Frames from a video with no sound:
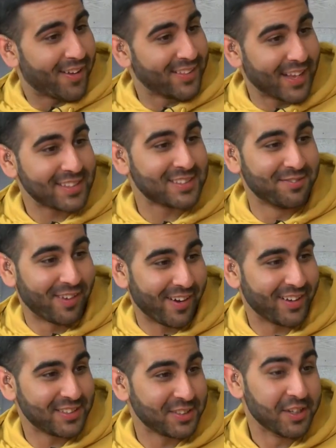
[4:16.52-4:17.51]
that's
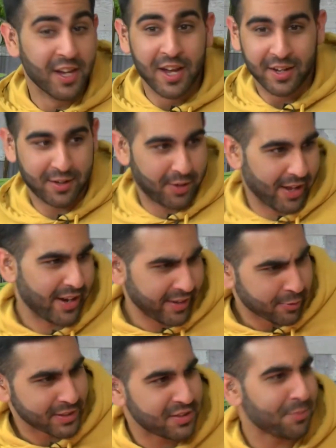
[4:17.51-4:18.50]
very true. Can I
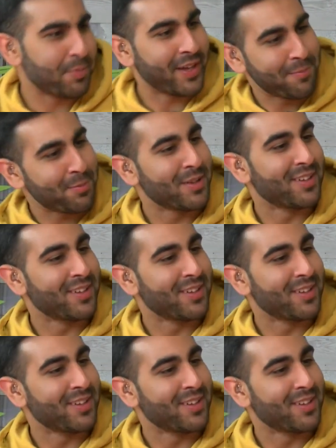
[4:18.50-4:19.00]
quiz you, Pip?